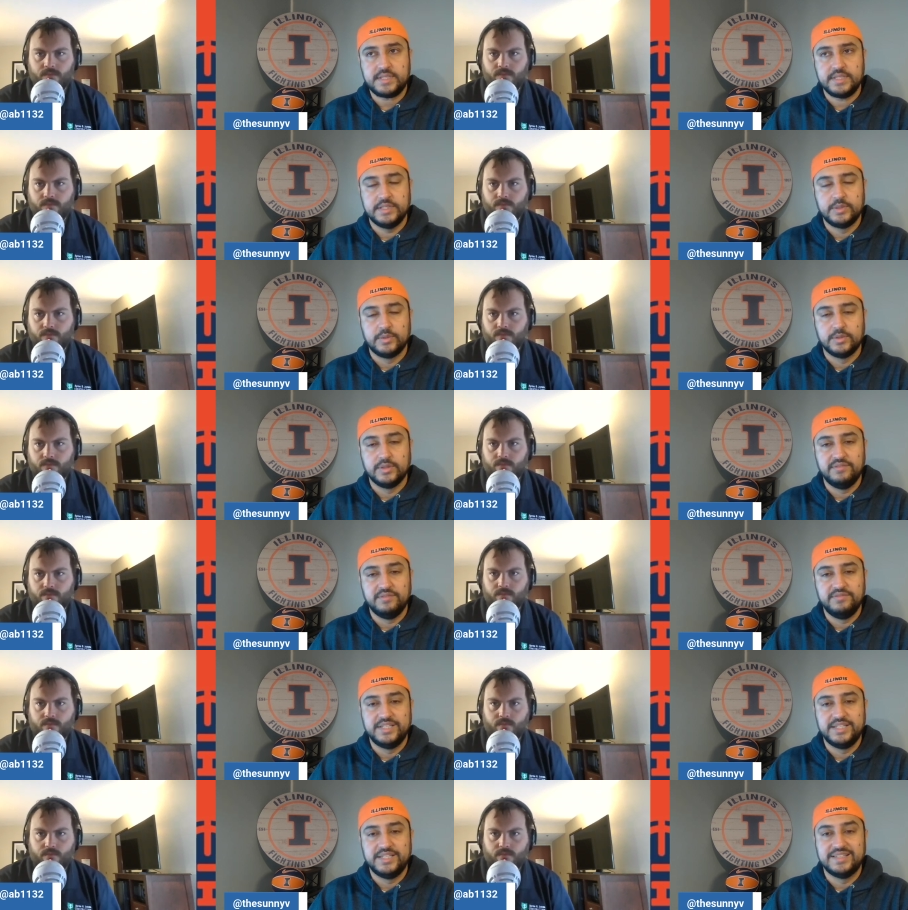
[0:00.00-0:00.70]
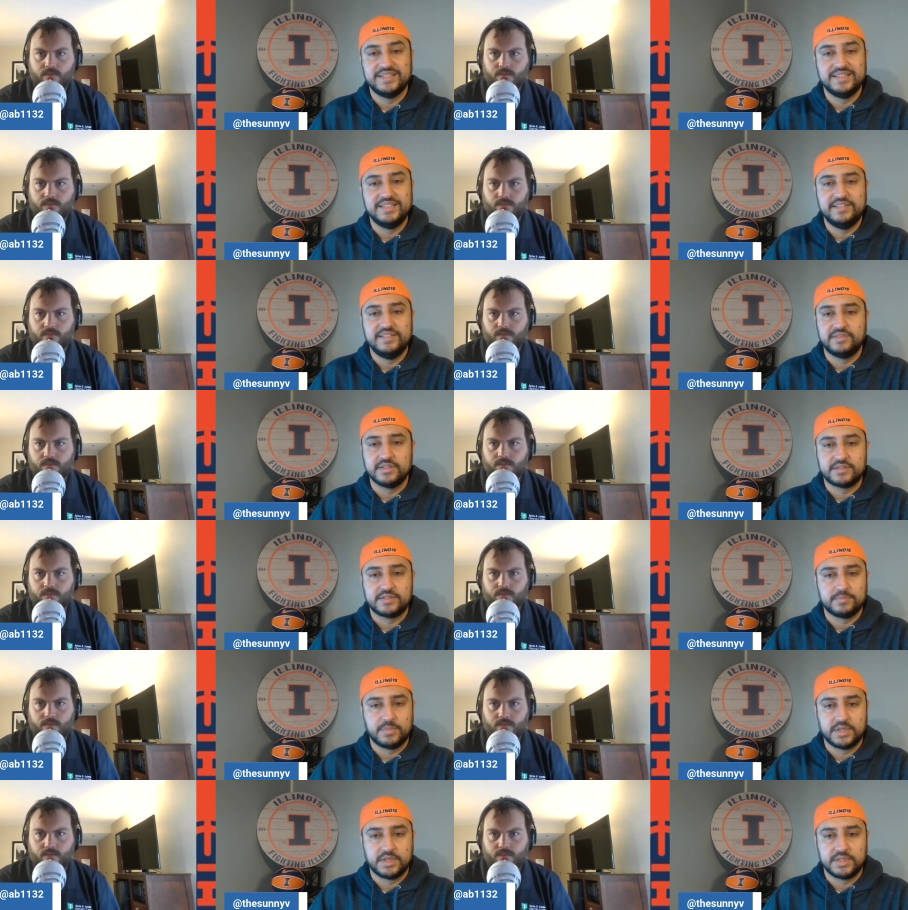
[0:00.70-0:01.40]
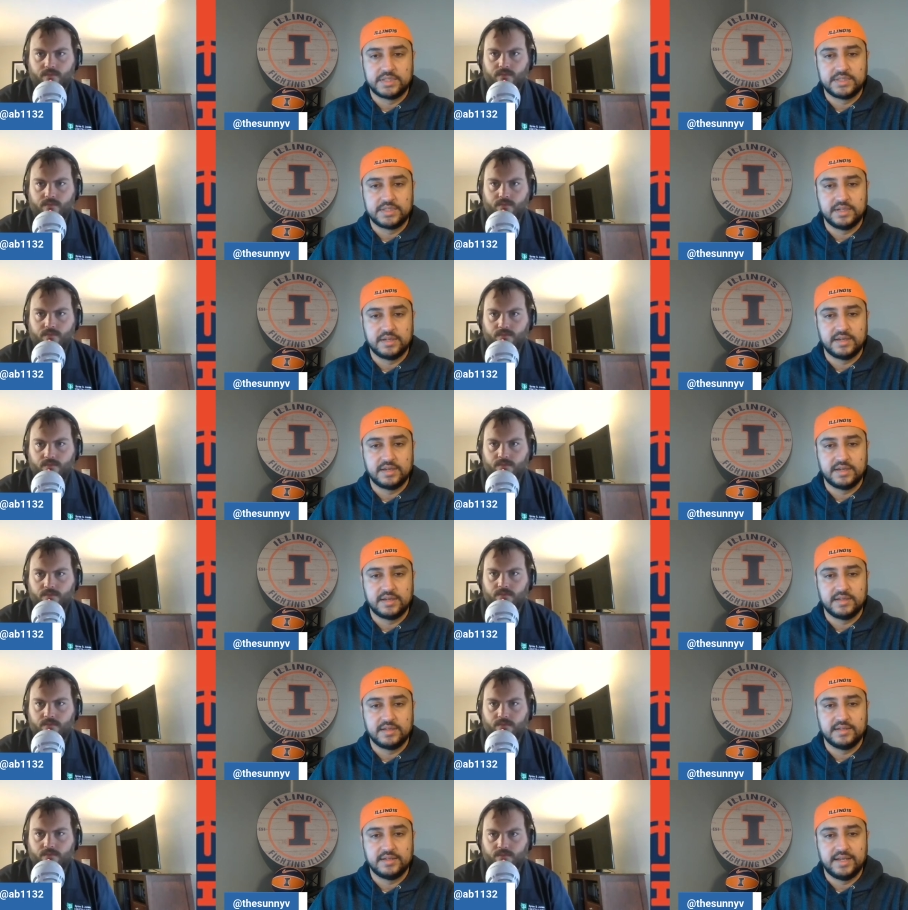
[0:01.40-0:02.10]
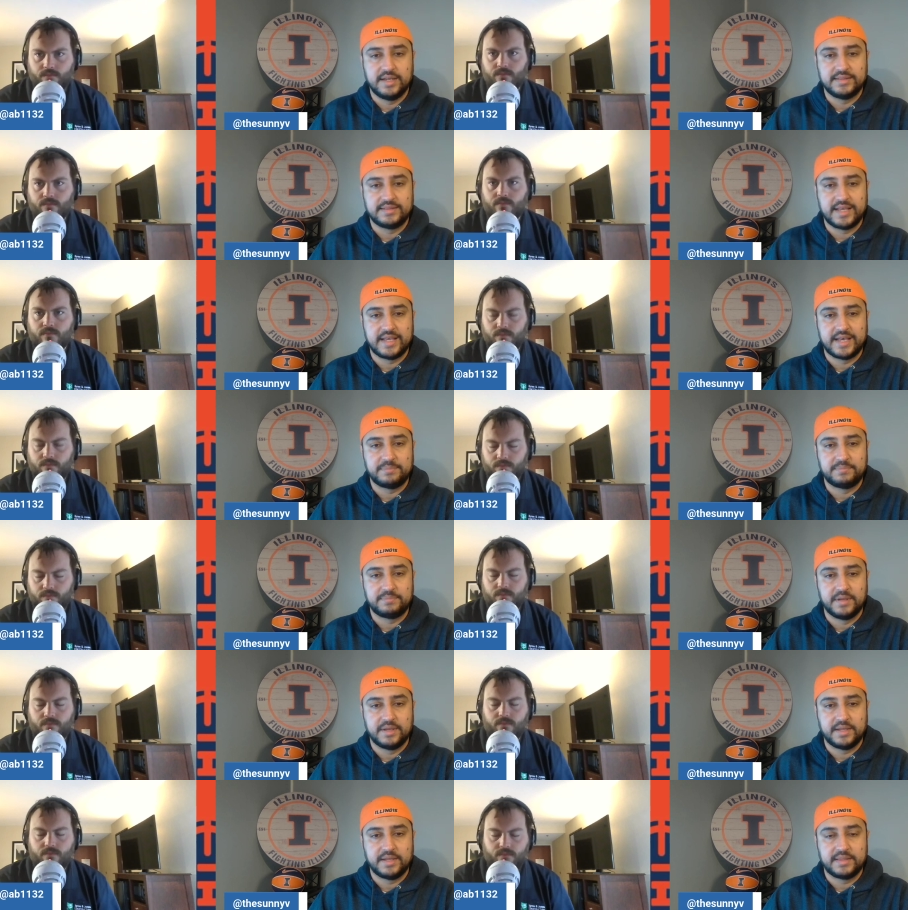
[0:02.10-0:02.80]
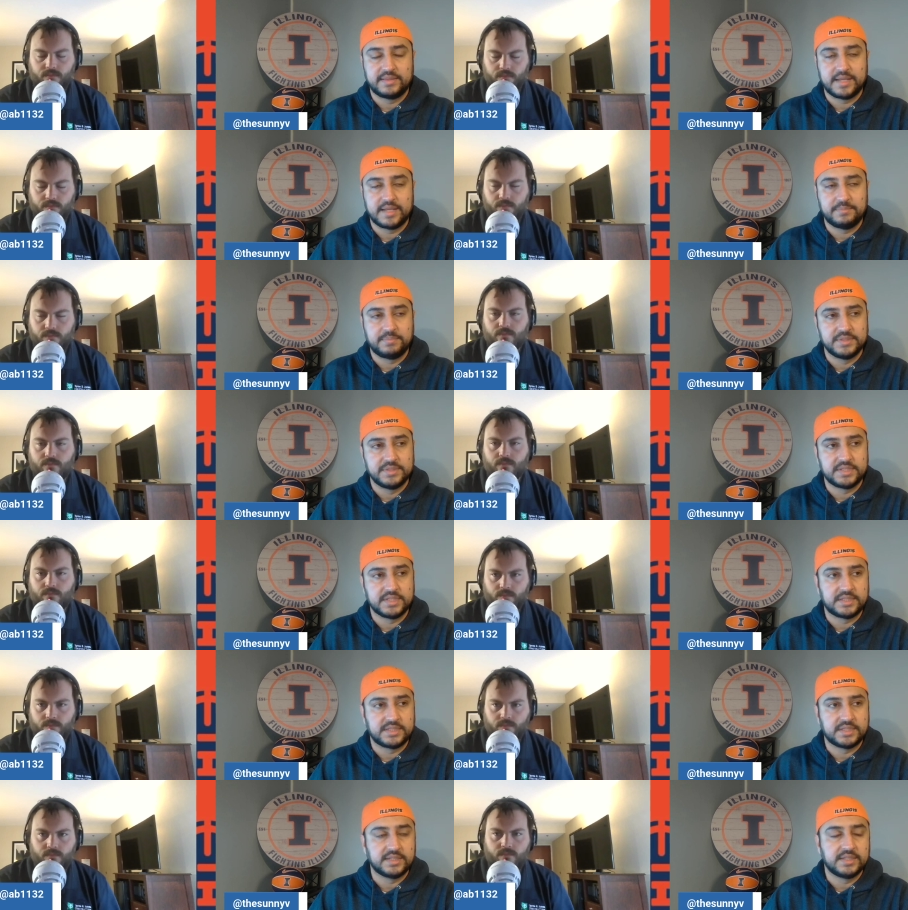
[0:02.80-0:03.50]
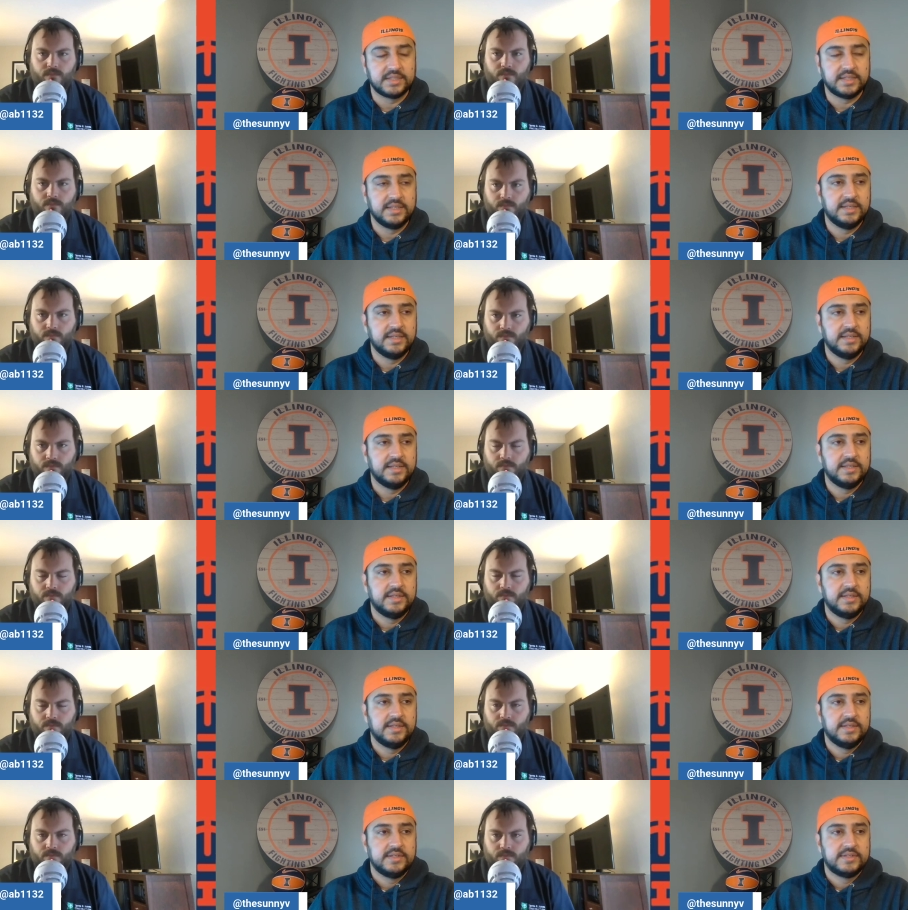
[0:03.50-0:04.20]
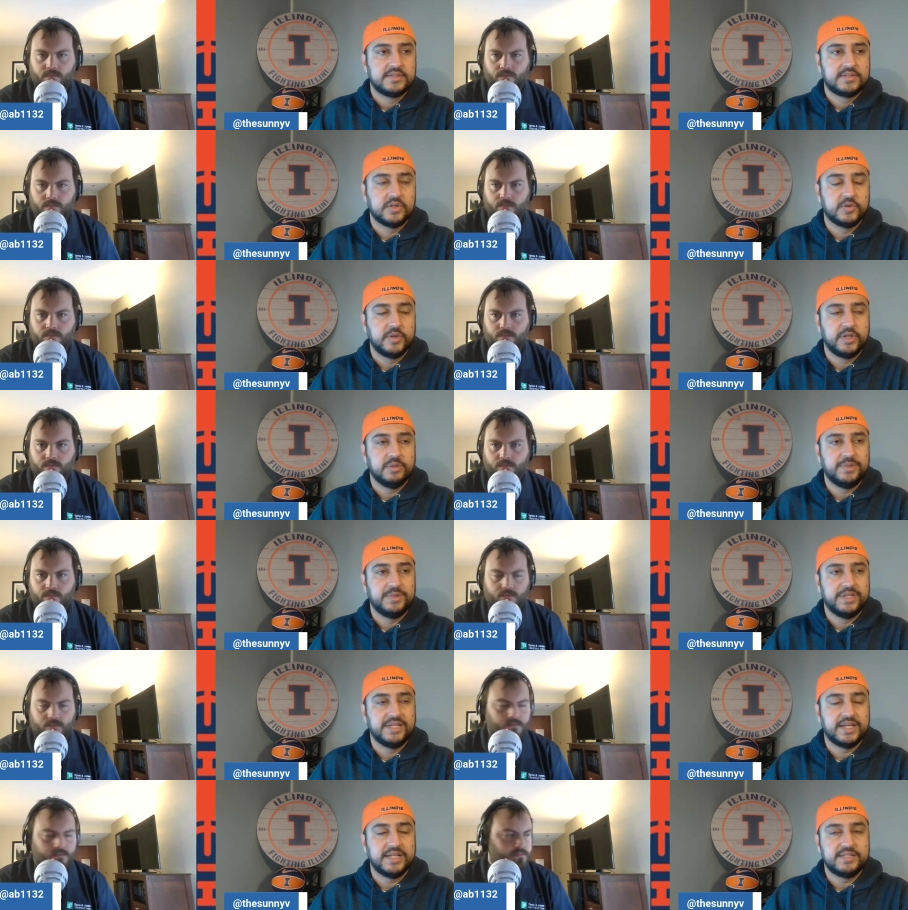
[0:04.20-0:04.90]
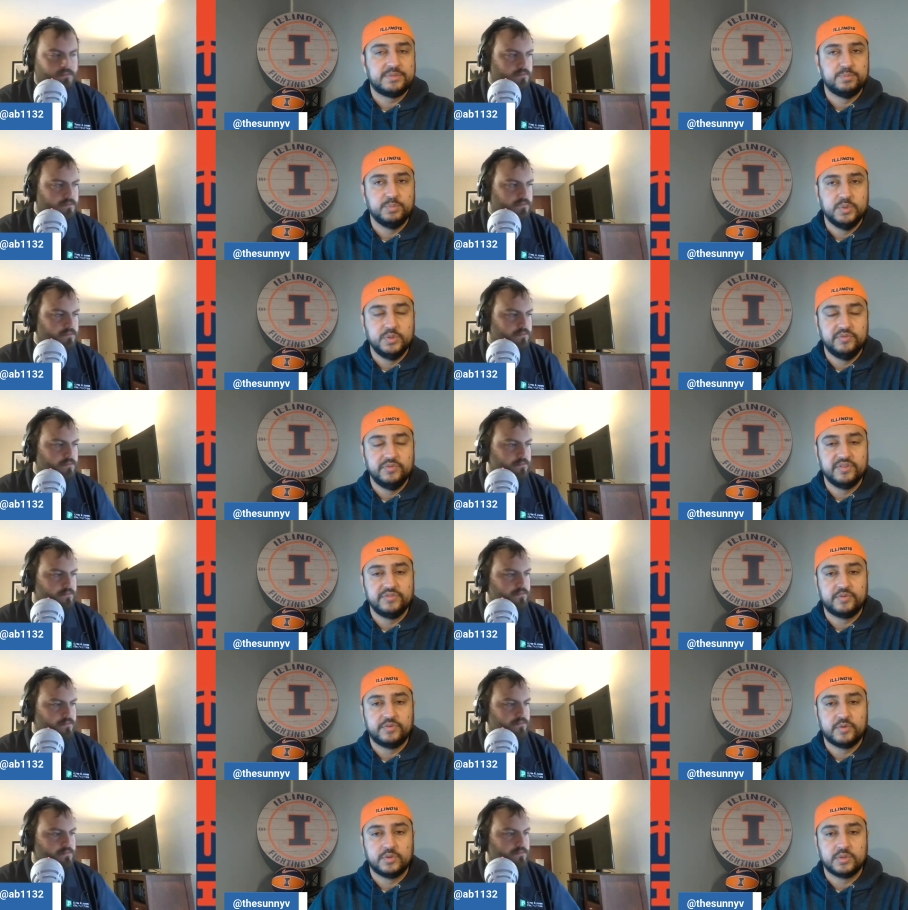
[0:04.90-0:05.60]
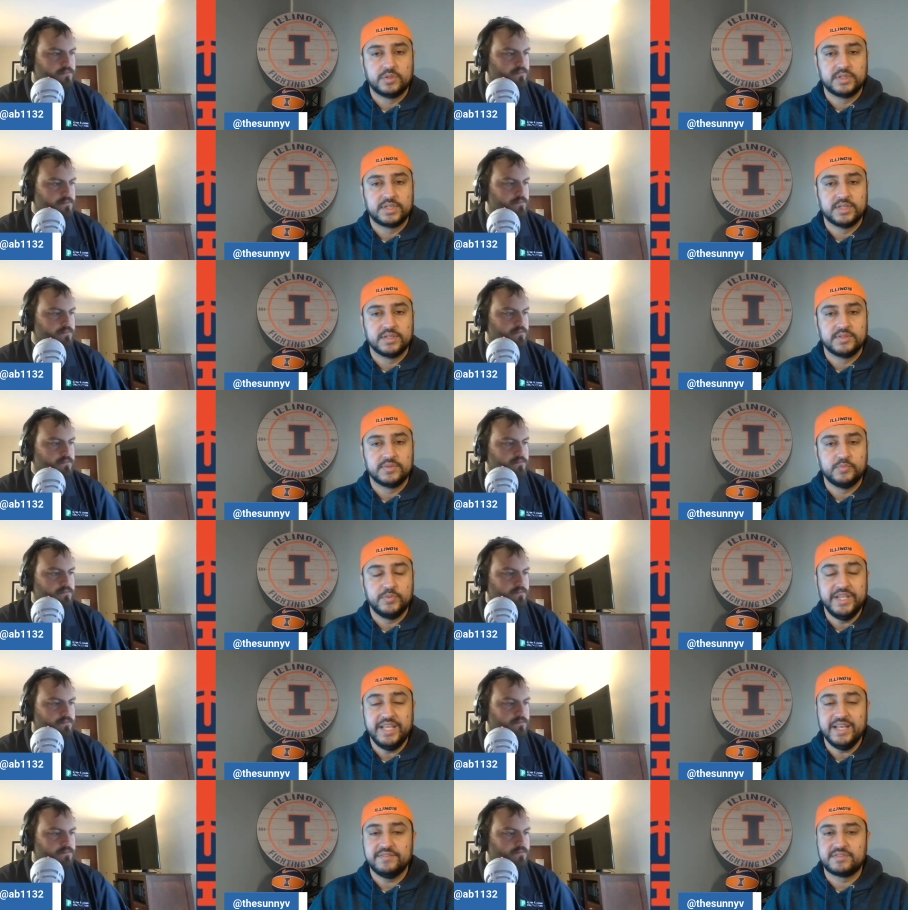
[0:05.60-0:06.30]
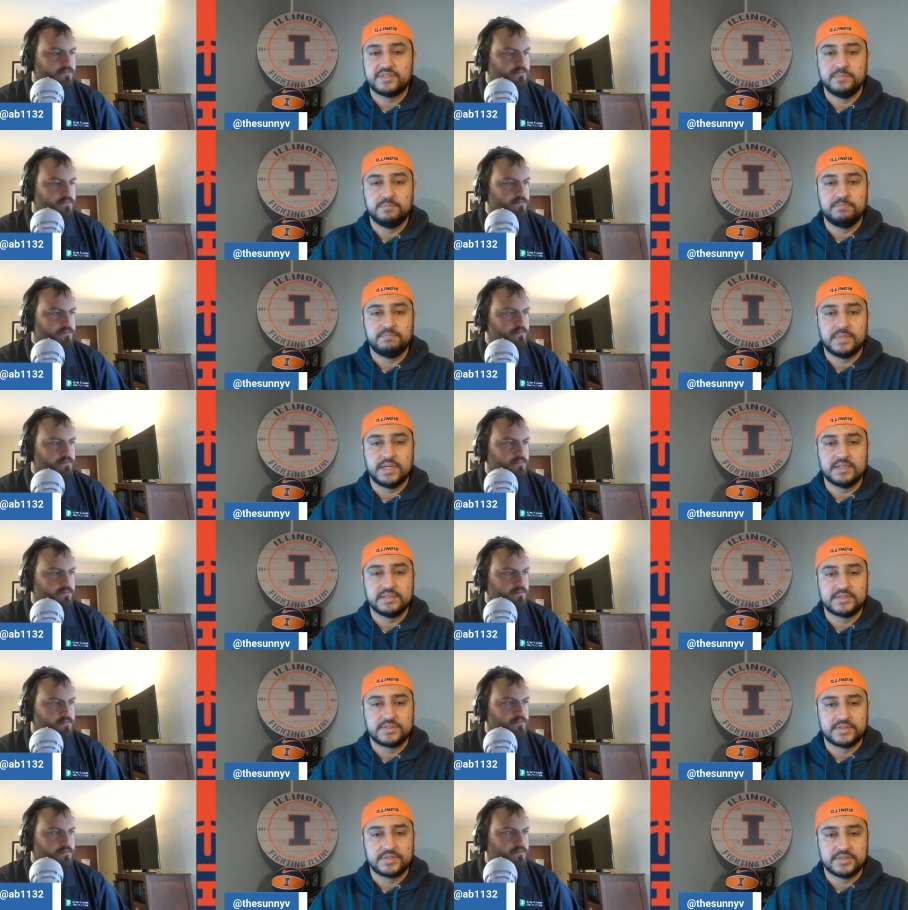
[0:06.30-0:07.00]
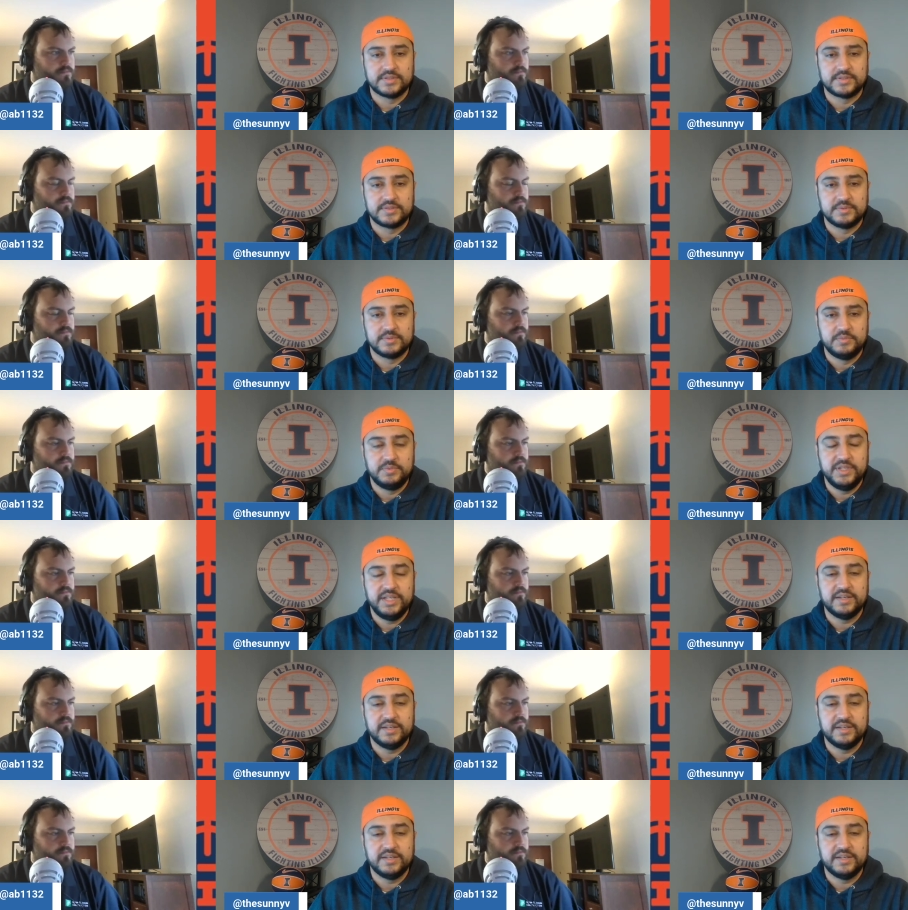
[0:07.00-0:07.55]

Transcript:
Speaker 1: you know, Lovie didn't leave us much uh, at that uh, at that position. So it'll be nice moving forward because we have some monsters. We